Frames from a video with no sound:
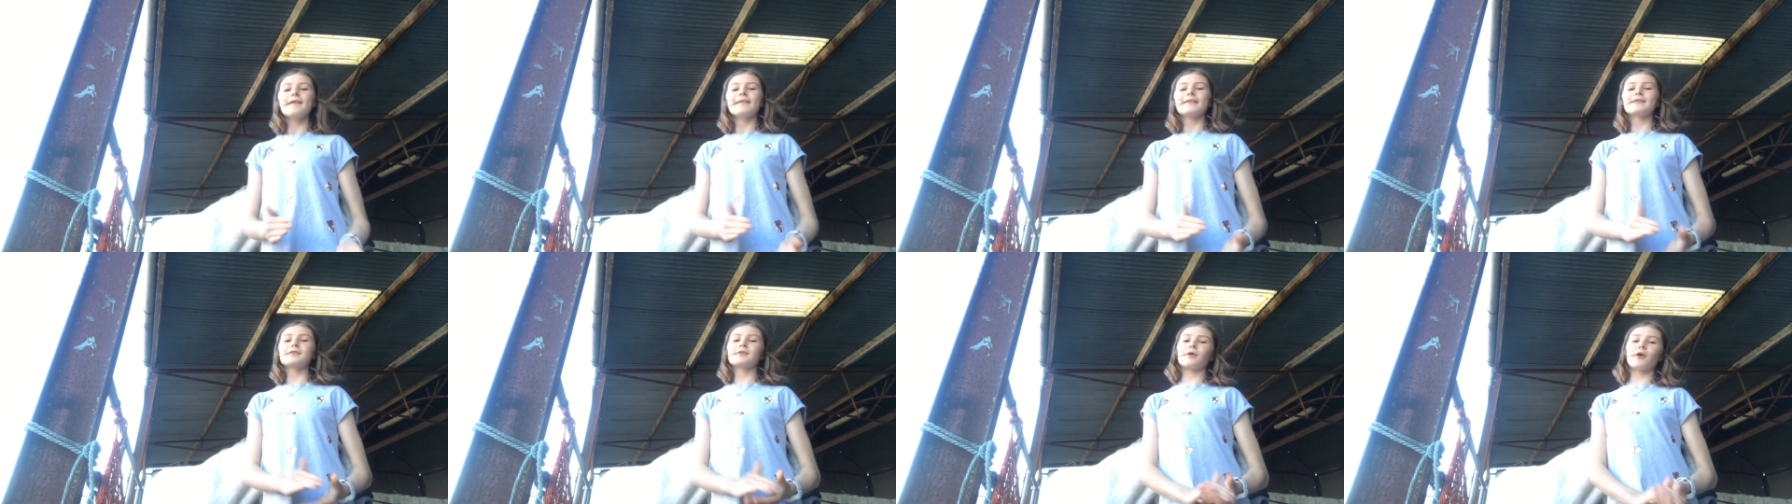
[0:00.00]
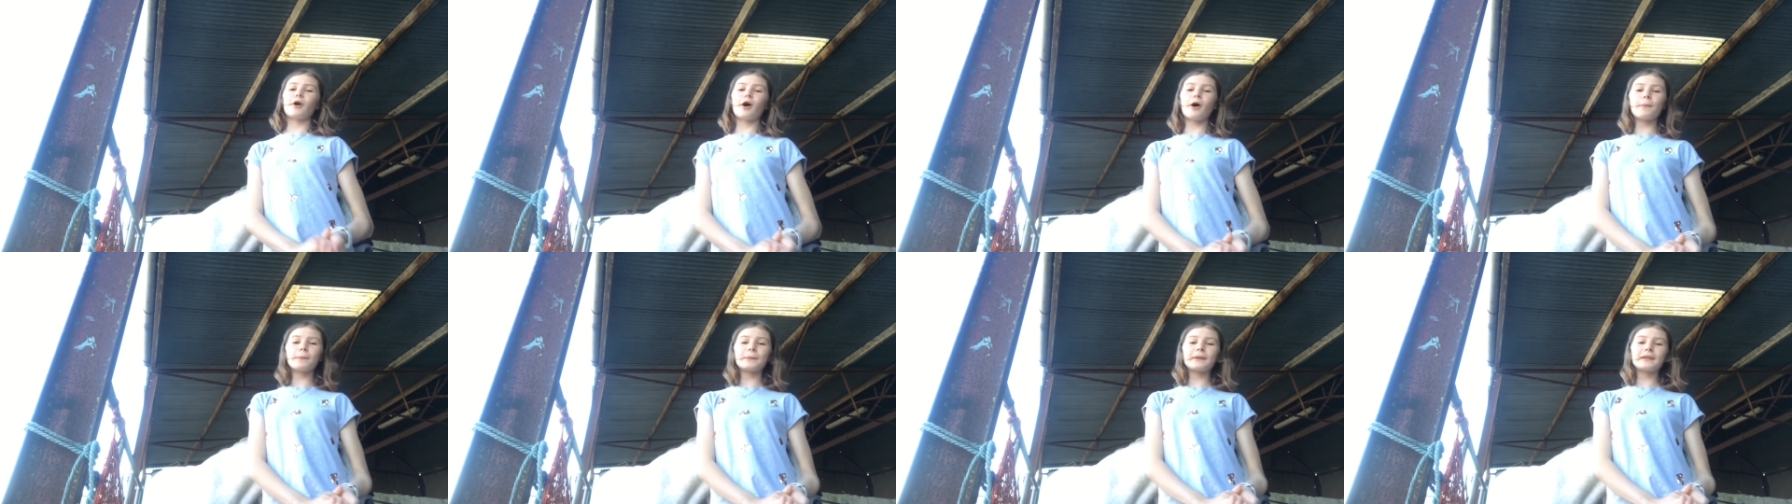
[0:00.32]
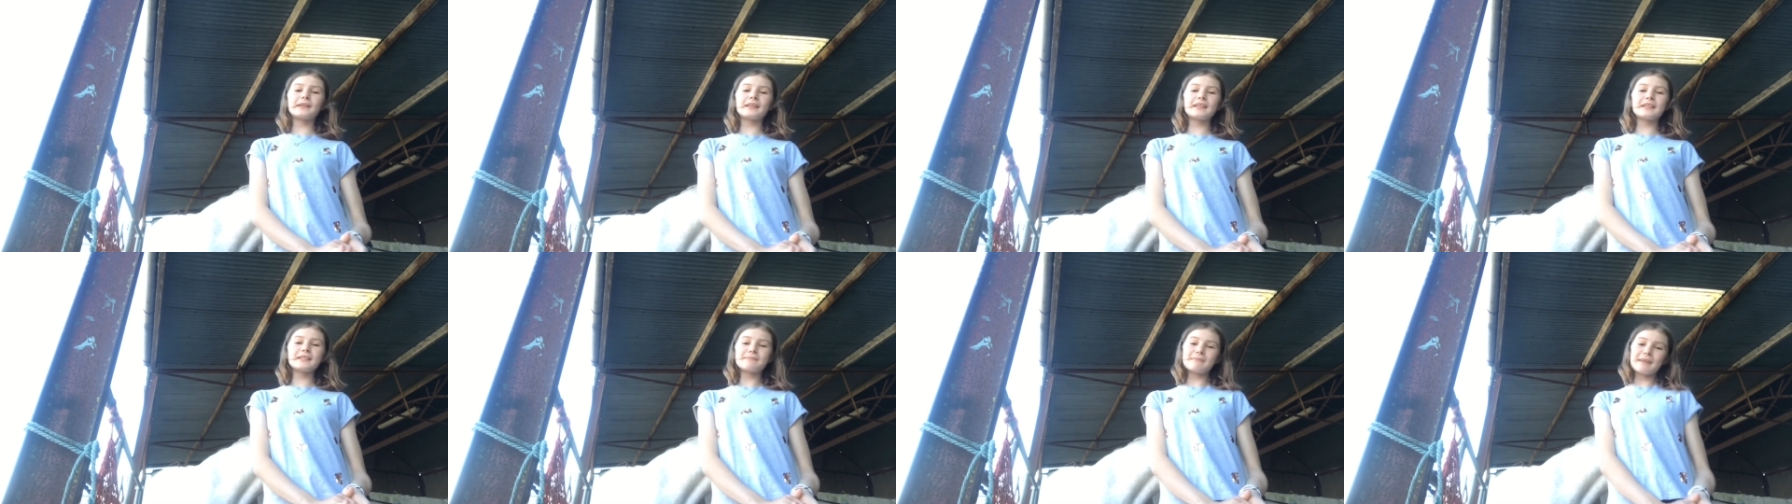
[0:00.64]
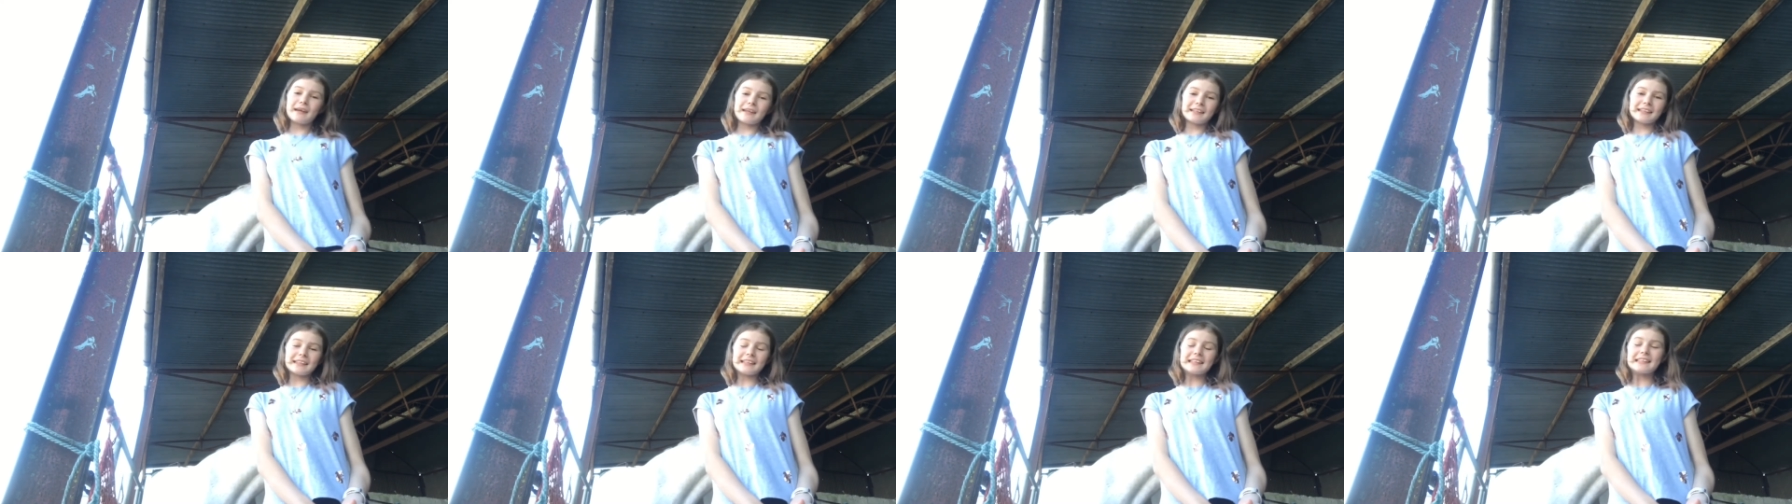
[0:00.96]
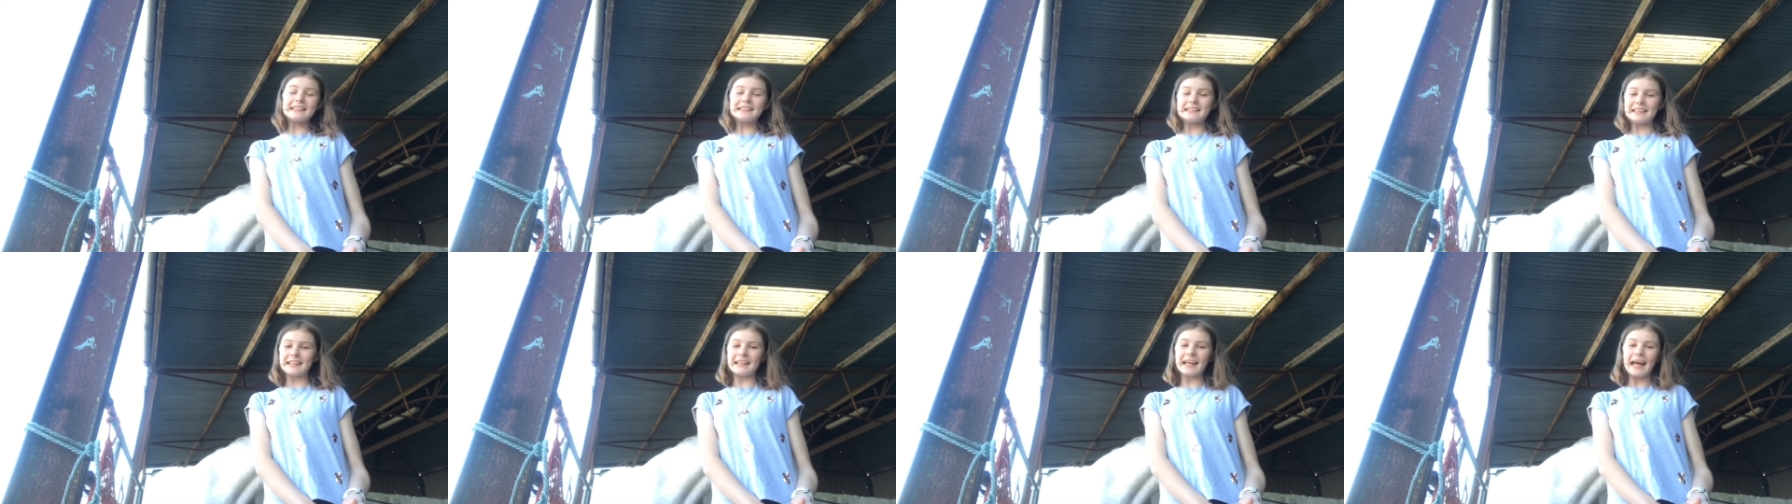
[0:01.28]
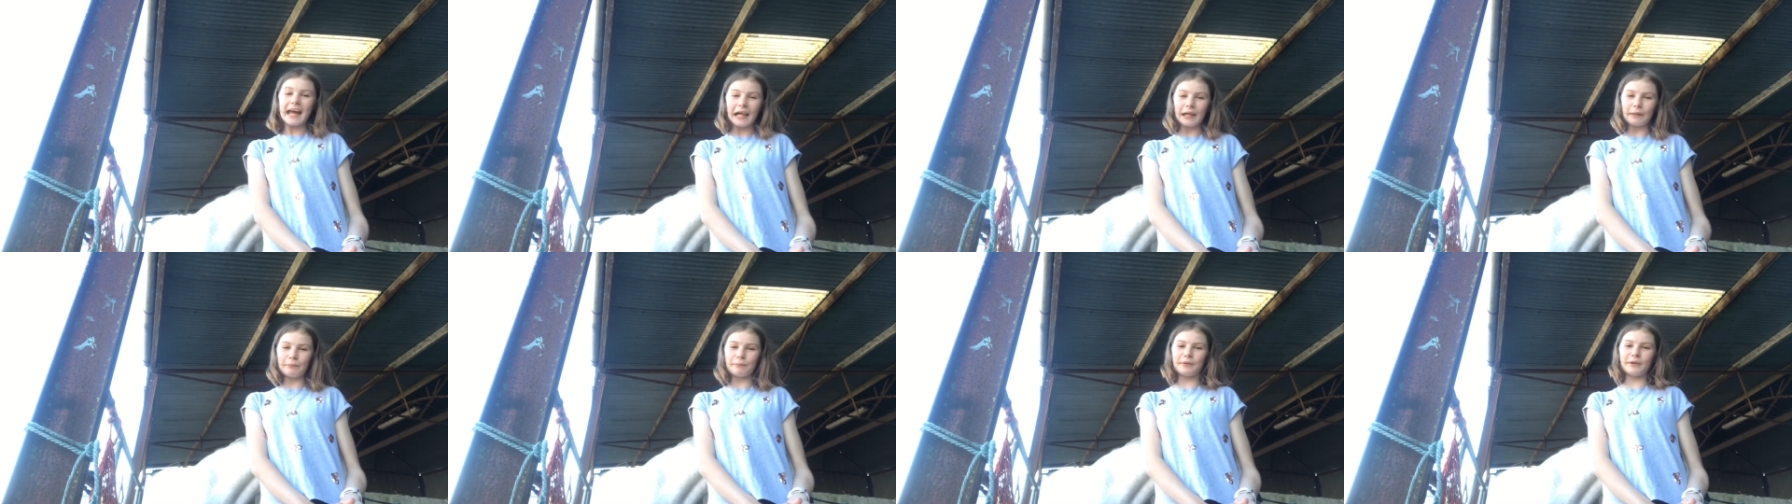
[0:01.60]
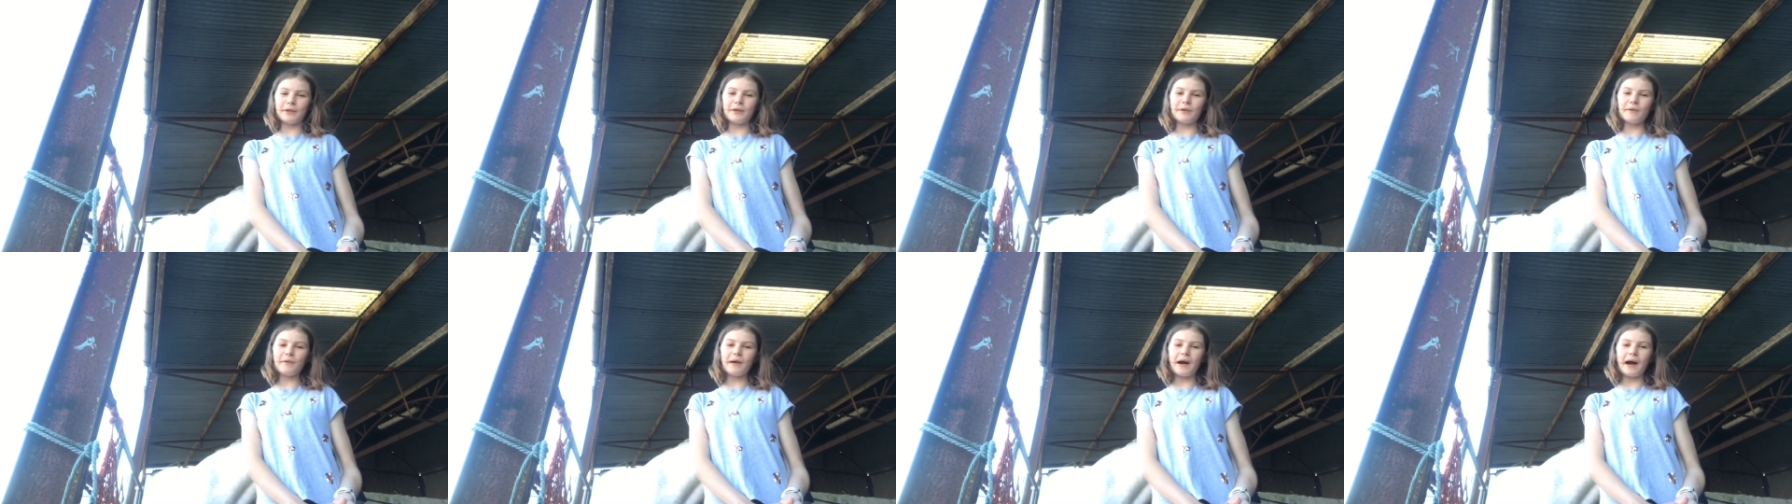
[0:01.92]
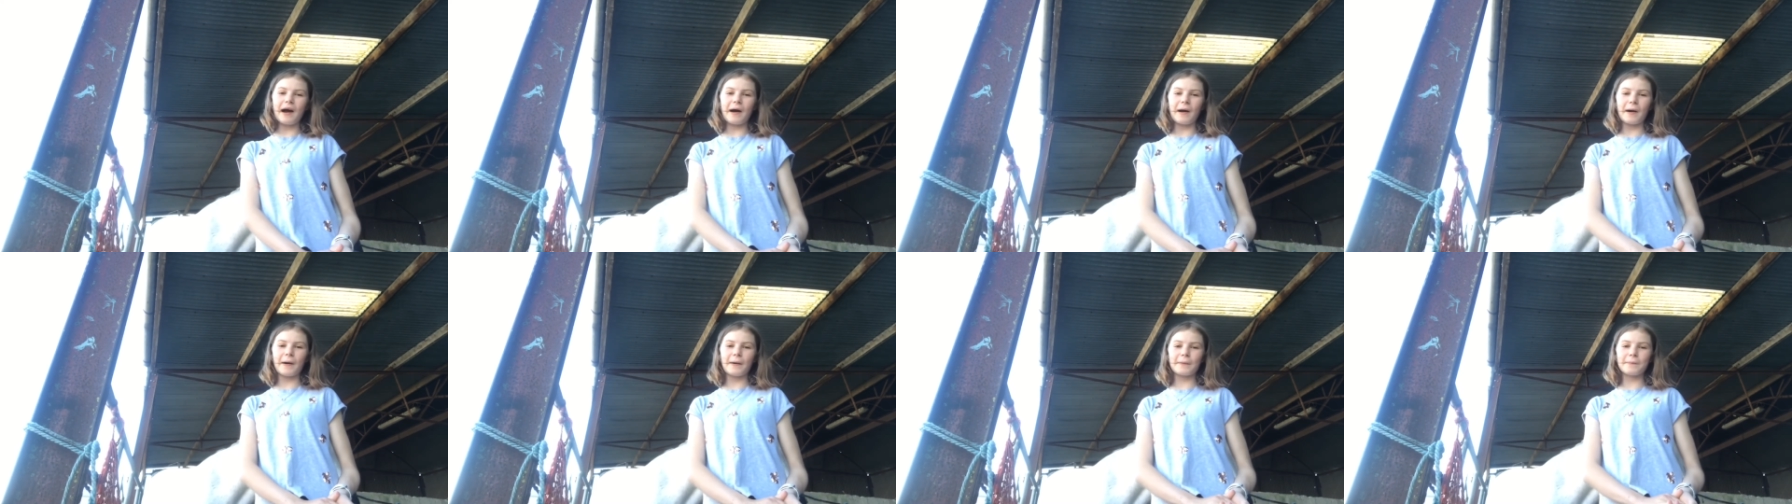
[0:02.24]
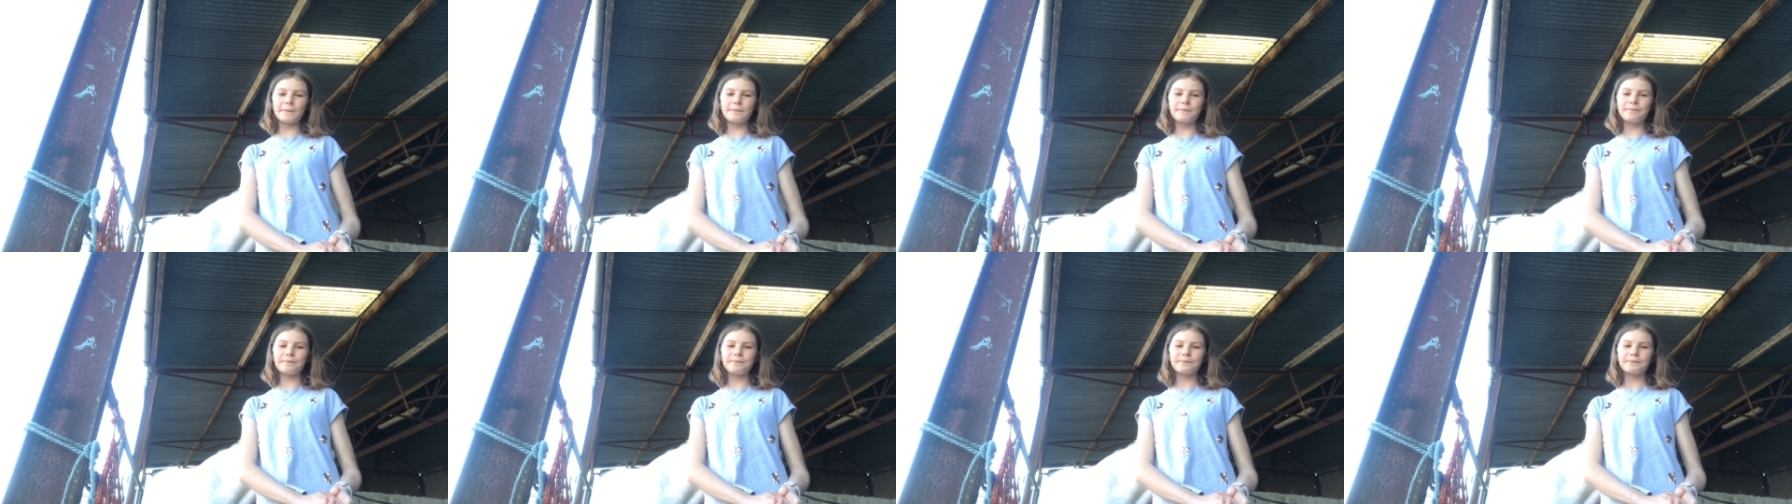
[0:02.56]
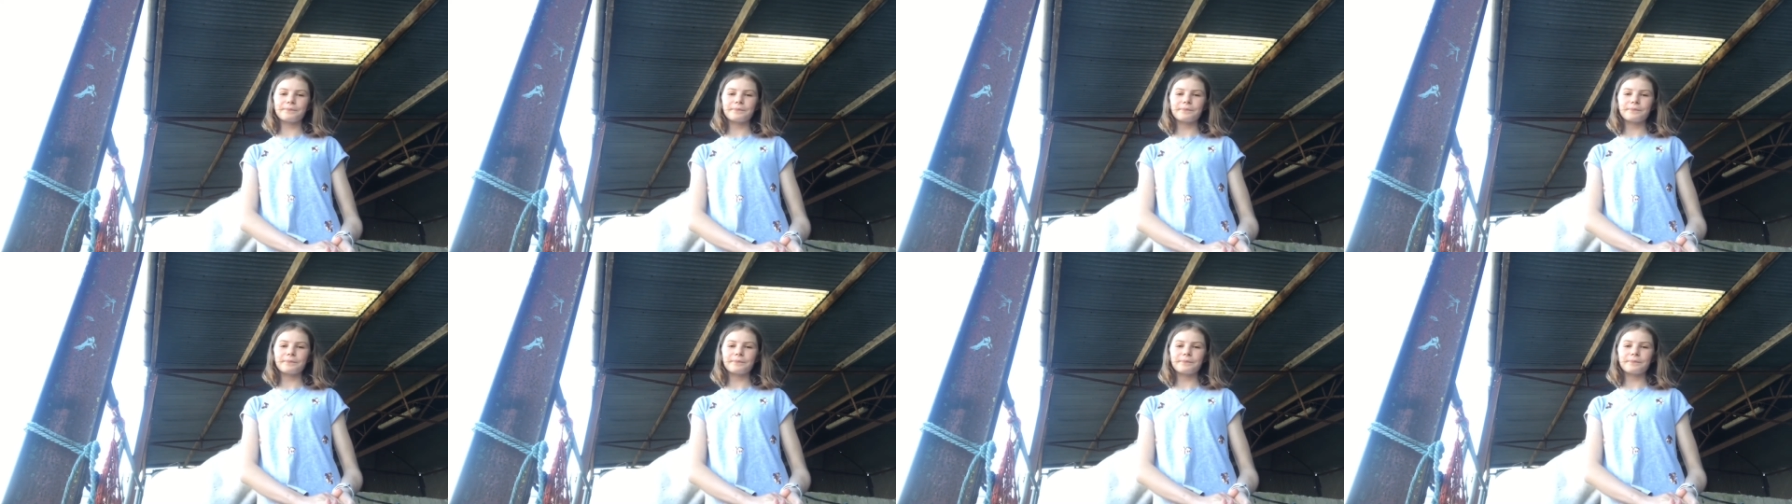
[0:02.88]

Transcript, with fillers: So I hope that these methods did help you. Um,